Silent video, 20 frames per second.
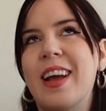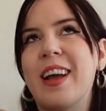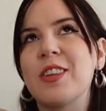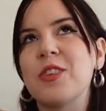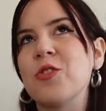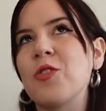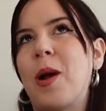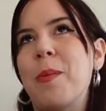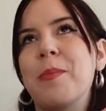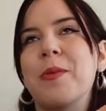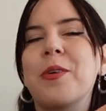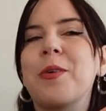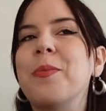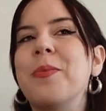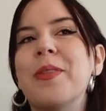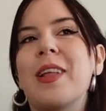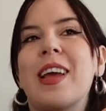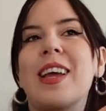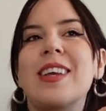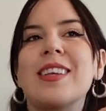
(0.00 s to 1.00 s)
a tropical
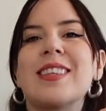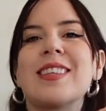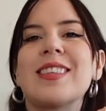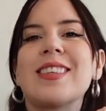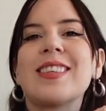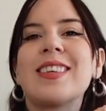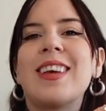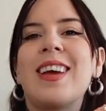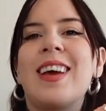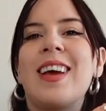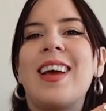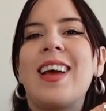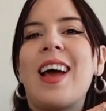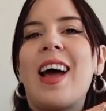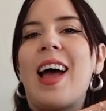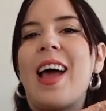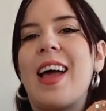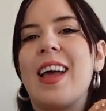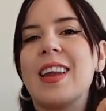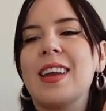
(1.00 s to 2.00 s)
place
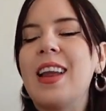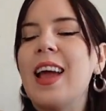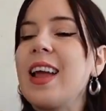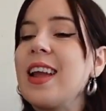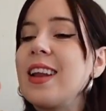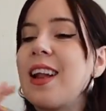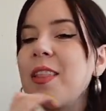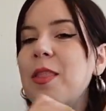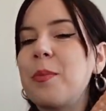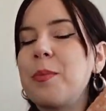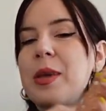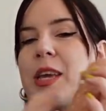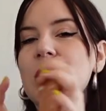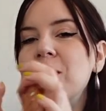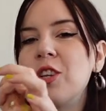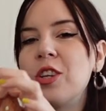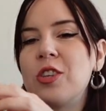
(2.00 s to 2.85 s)
at night on the beach.